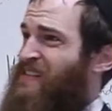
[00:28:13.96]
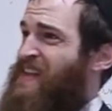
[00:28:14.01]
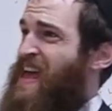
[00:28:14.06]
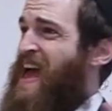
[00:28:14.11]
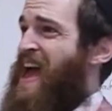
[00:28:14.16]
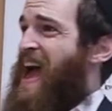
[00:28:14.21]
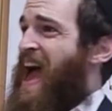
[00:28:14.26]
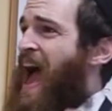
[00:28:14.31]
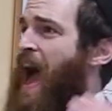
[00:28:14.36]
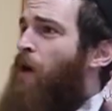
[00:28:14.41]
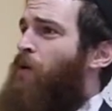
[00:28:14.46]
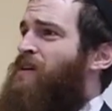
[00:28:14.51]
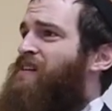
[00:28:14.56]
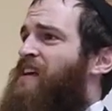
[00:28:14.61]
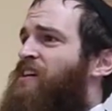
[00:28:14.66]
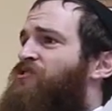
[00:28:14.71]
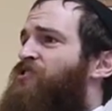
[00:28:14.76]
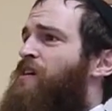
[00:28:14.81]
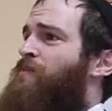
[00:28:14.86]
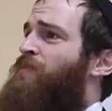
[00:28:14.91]
is, how
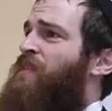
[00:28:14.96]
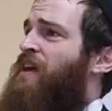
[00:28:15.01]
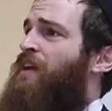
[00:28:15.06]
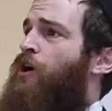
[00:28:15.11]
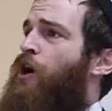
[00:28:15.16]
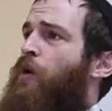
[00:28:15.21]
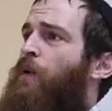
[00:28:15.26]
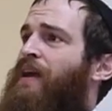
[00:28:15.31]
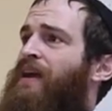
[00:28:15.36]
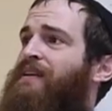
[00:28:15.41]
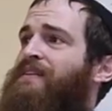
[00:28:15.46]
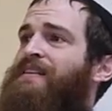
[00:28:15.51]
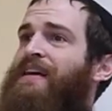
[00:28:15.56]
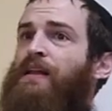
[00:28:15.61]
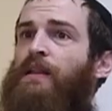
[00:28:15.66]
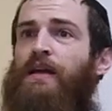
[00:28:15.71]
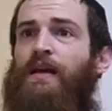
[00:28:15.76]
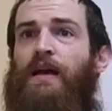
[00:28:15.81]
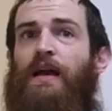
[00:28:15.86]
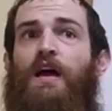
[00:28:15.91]
is Hashem then going and
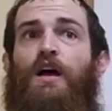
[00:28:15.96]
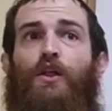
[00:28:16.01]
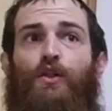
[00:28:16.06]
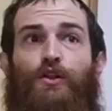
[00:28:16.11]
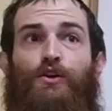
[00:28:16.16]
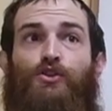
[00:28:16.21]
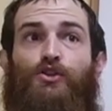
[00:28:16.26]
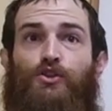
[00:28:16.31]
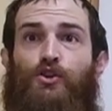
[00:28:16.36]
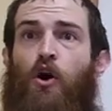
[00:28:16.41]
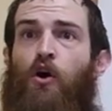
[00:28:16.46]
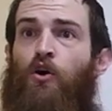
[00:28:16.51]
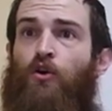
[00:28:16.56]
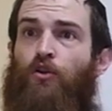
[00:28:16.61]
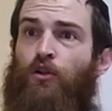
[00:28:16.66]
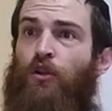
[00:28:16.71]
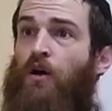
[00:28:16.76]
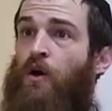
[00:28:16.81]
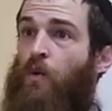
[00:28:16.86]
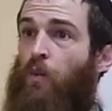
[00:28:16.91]
telling the
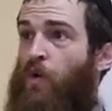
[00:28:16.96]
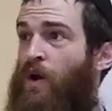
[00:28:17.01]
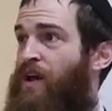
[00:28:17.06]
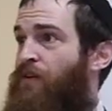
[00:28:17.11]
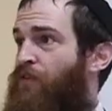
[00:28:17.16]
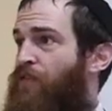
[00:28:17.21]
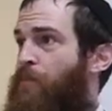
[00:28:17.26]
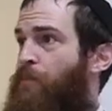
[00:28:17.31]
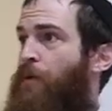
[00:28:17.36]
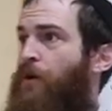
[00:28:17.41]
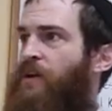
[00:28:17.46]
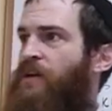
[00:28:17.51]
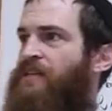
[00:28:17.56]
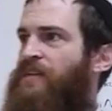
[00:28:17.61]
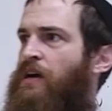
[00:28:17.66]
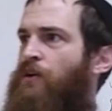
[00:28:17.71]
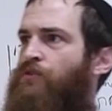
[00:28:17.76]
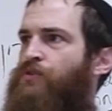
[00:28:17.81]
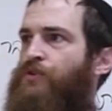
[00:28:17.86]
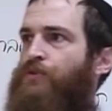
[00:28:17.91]
soul, whatever the body
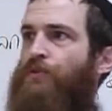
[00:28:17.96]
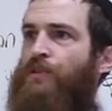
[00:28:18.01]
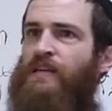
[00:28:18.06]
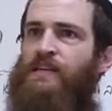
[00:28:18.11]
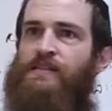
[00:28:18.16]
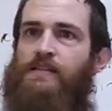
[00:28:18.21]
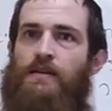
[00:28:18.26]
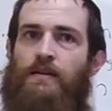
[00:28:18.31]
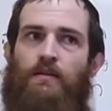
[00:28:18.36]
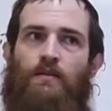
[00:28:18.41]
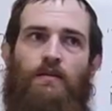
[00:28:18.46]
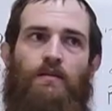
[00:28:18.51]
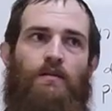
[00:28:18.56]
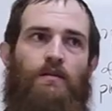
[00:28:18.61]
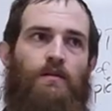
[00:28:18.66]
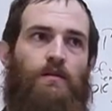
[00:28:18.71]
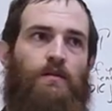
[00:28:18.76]
tells you, listen?